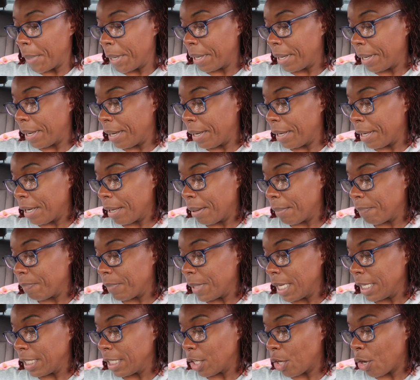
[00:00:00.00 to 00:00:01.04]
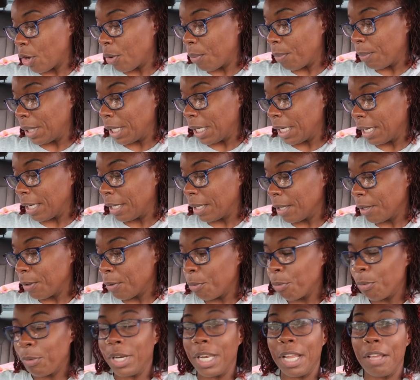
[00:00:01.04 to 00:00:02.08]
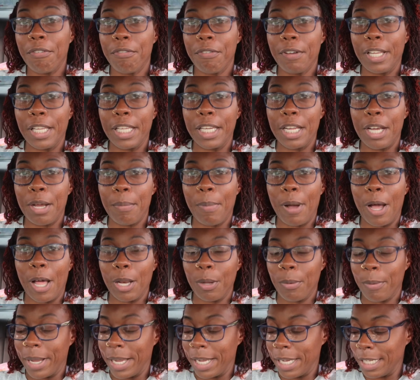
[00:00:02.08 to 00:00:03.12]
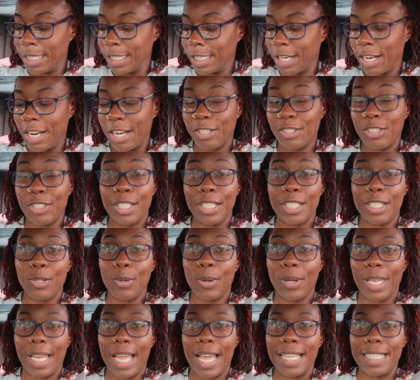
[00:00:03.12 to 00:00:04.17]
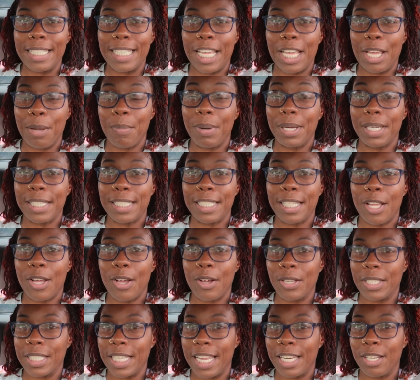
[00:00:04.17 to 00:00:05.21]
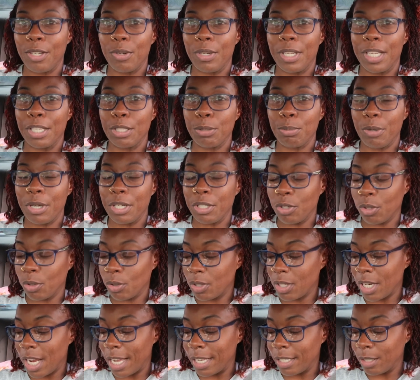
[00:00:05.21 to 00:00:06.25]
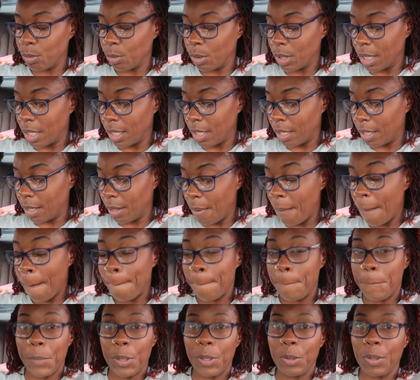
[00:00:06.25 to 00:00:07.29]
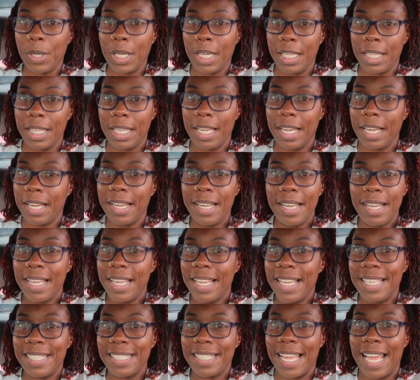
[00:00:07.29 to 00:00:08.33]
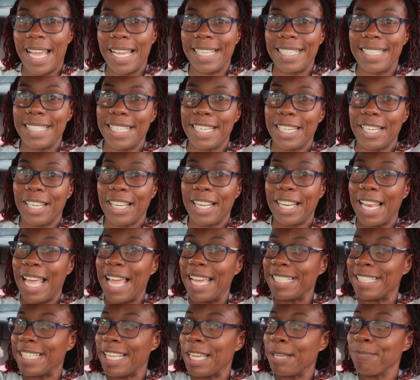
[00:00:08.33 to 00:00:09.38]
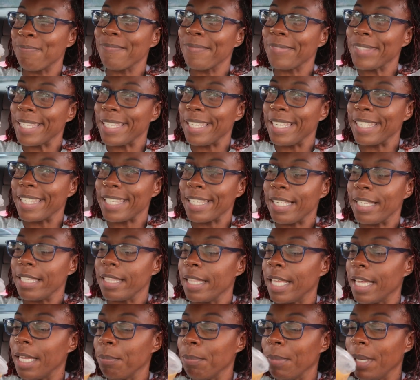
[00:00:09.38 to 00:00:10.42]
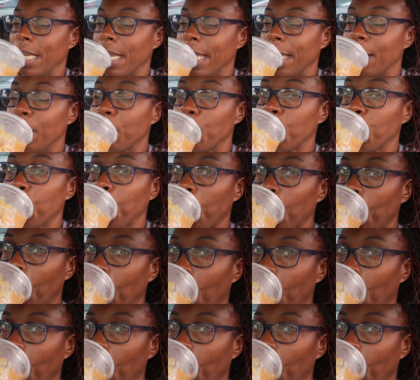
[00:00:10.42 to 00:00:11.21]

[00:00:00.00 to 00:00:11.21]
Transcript: But they told me when they fill it up all the way, it turns into a latte. But as long as I do the espresso shots with the milk in there, it's not considered a latte. Thank me later.